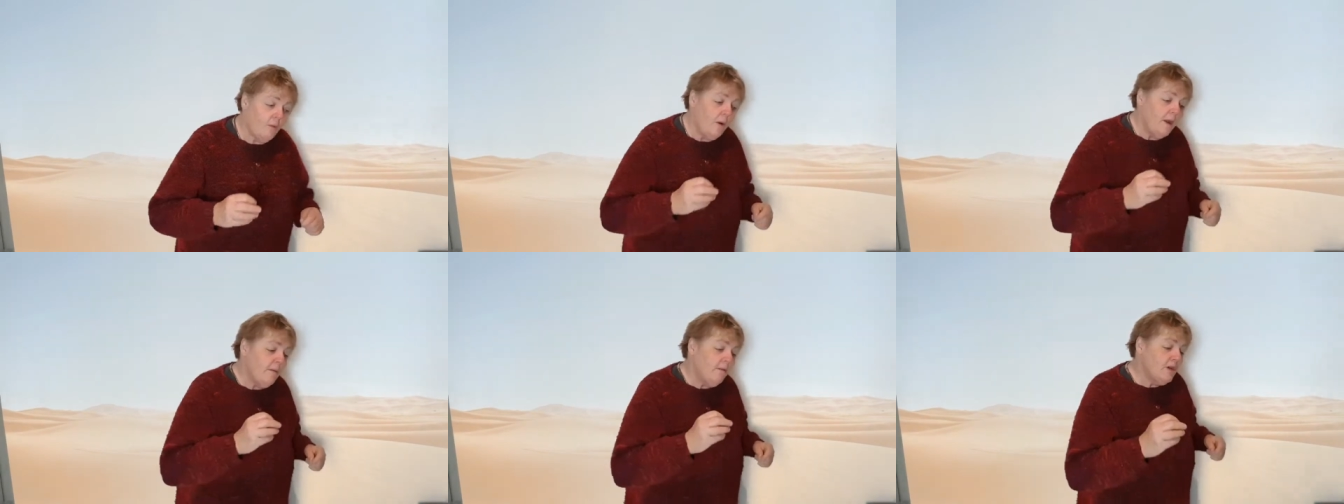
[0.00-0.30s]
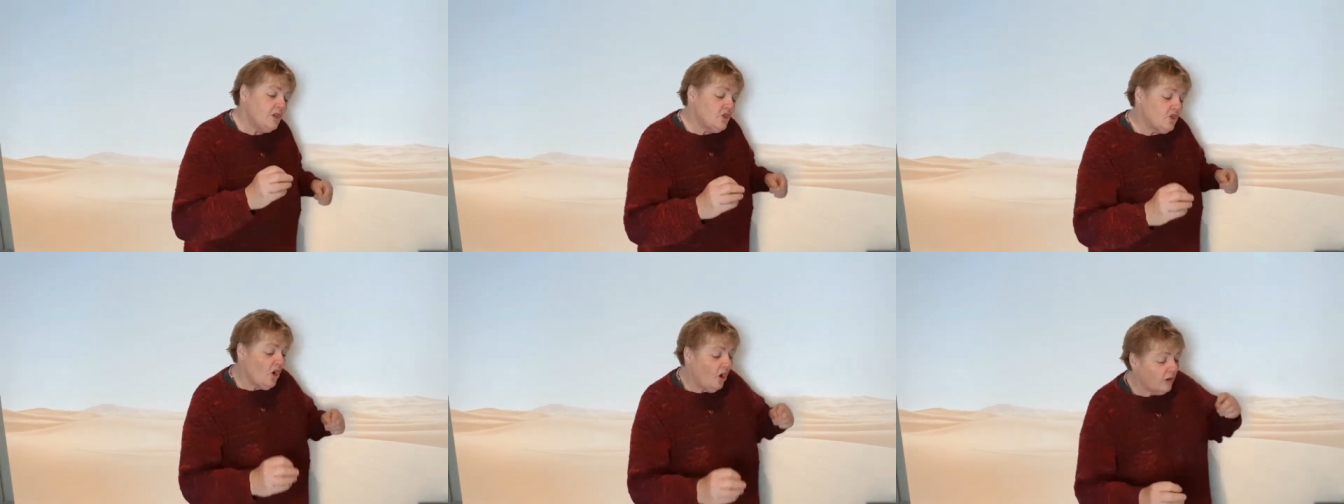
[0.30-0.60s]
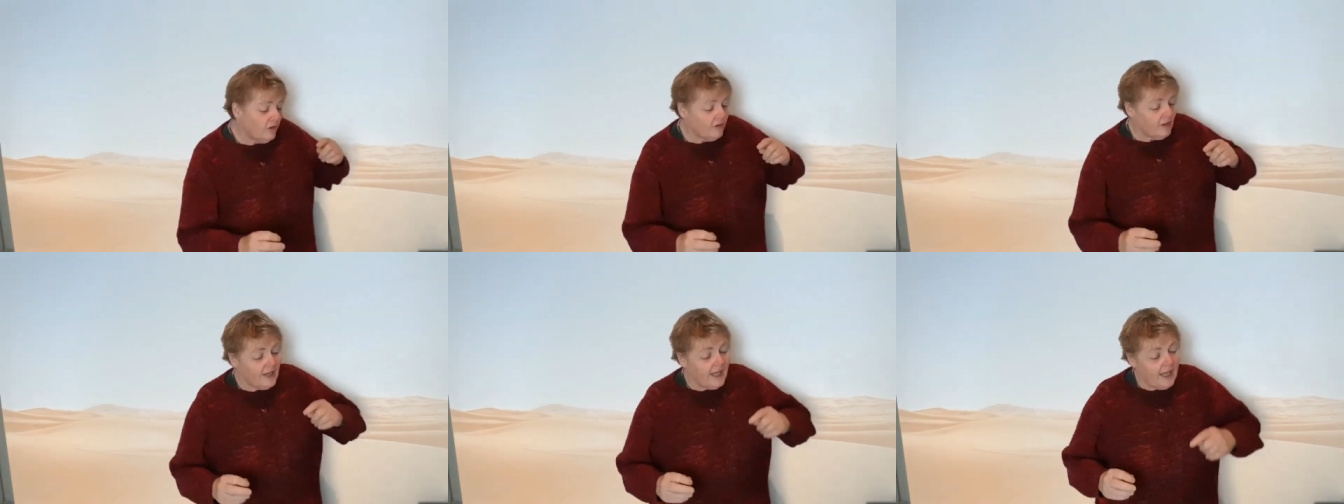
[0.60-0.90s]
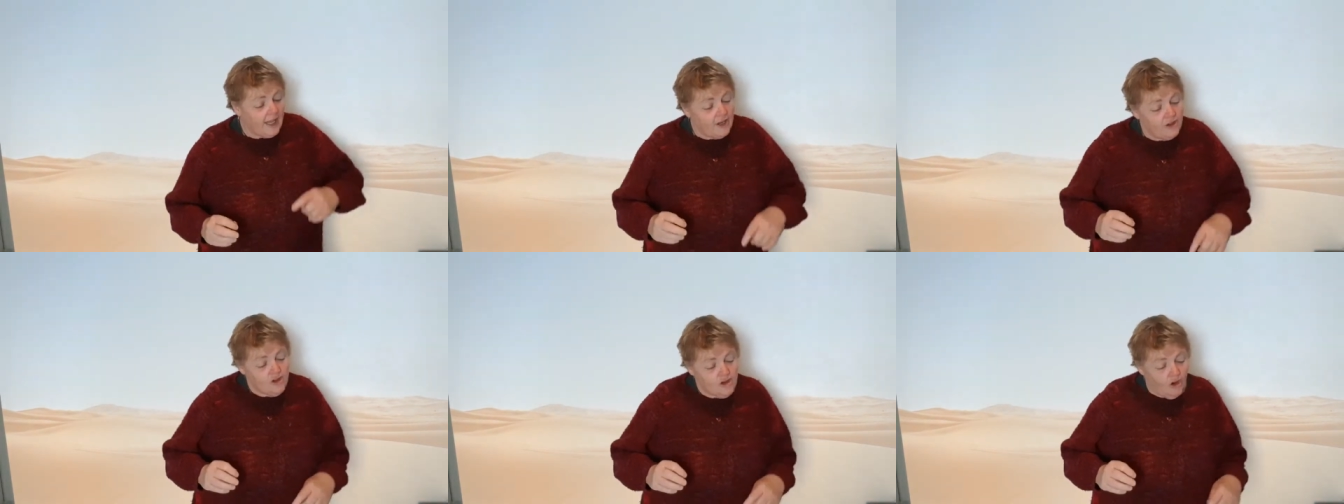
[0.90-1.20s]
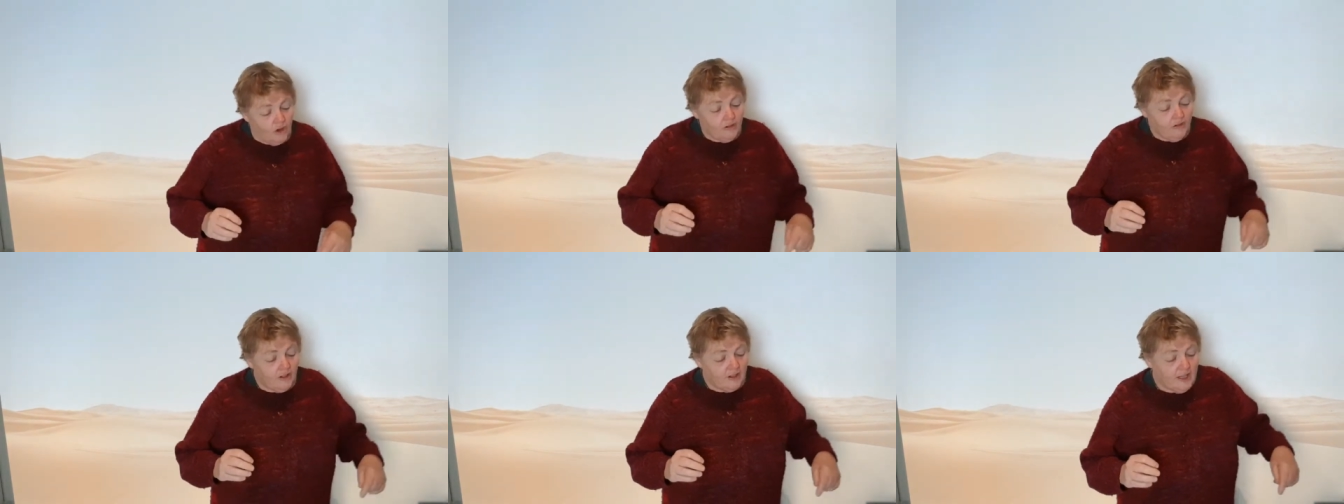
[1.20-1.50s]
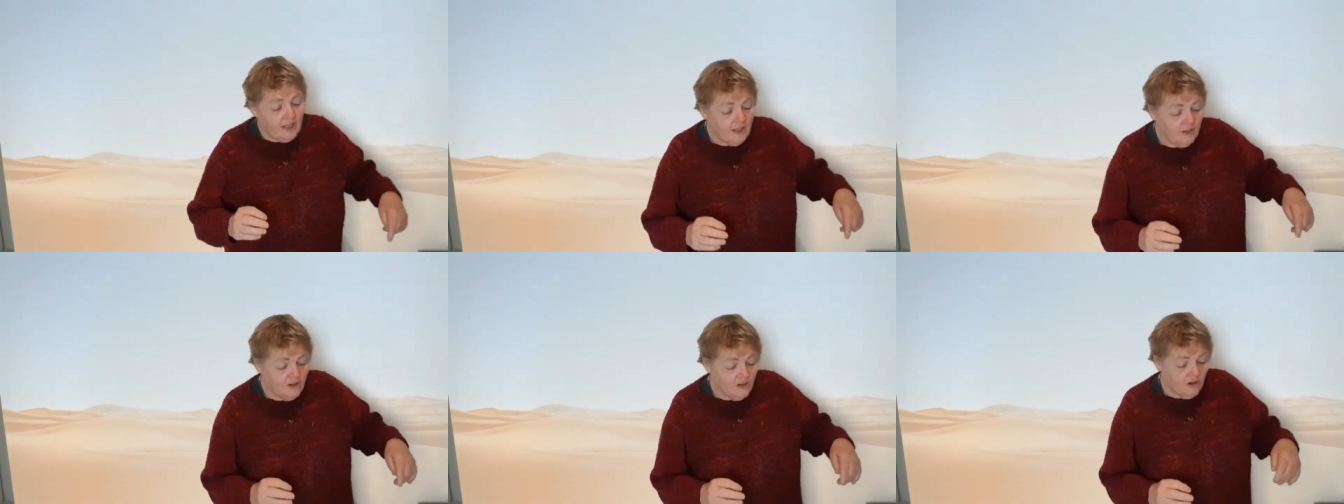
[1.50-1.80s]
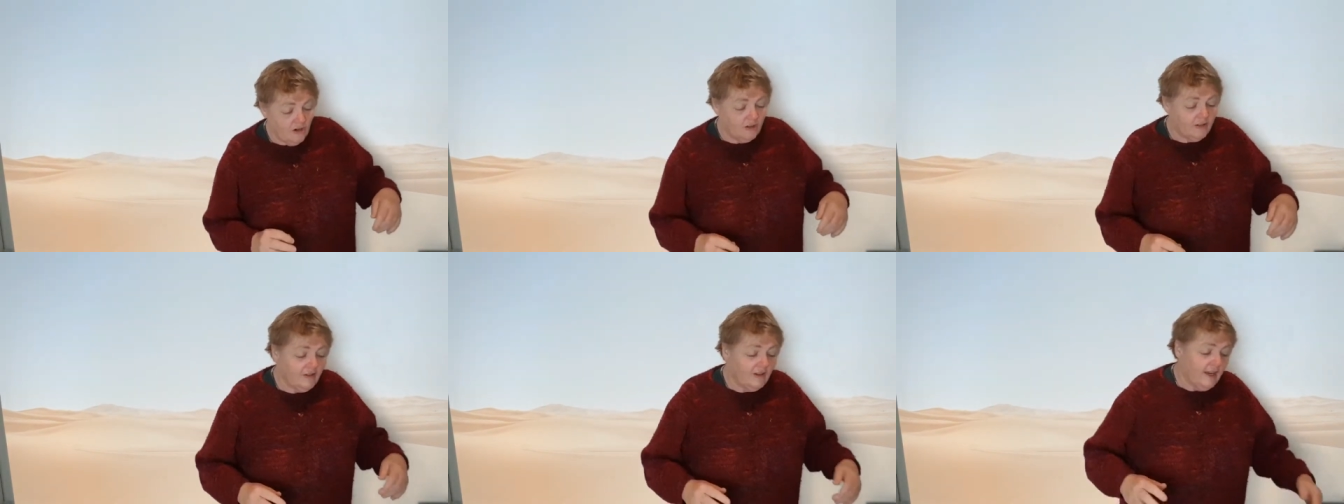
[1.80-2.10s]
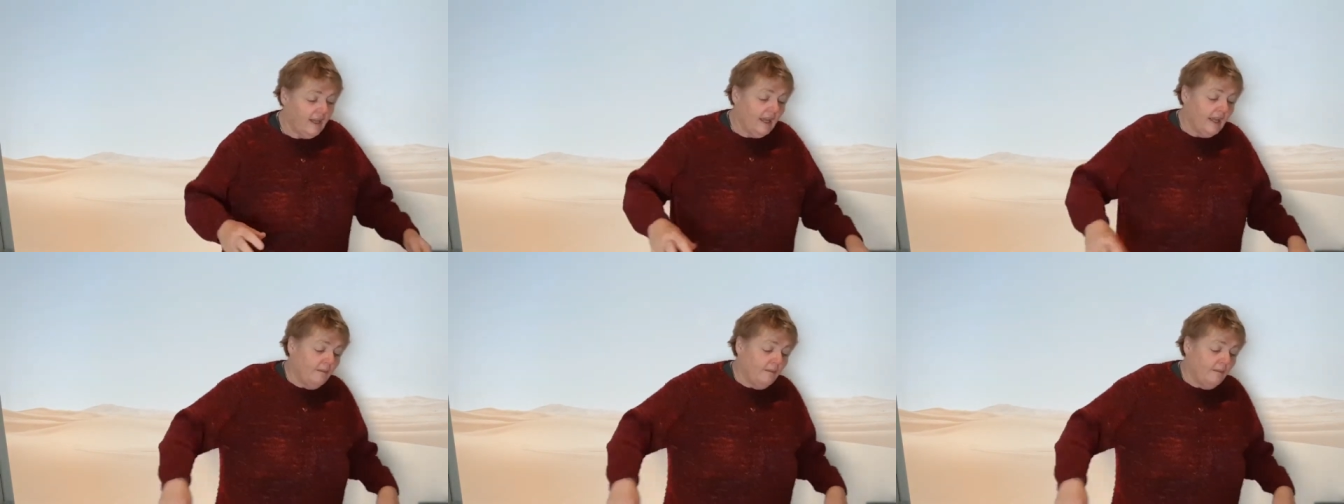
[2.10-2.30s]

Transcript: we were jostling and jostling and jostling,